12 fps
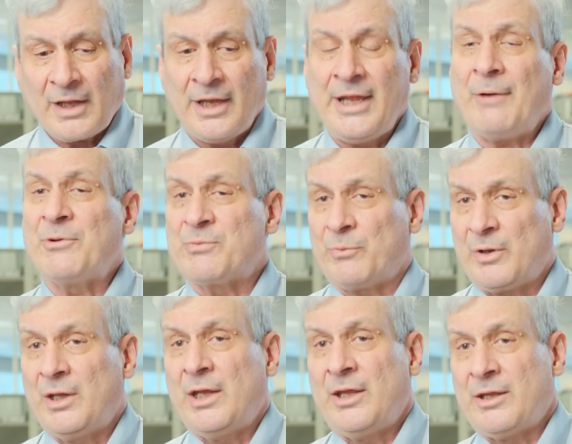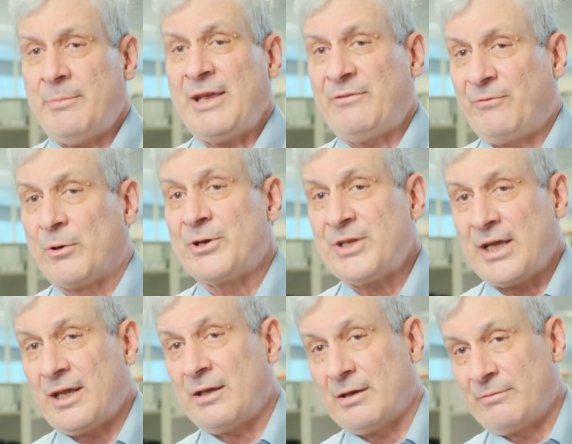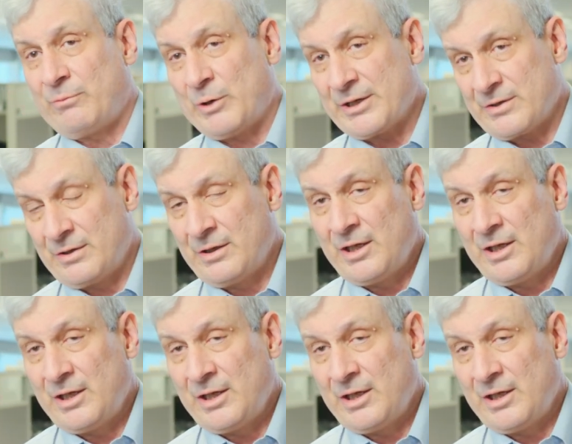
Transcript: and that was the main forte of what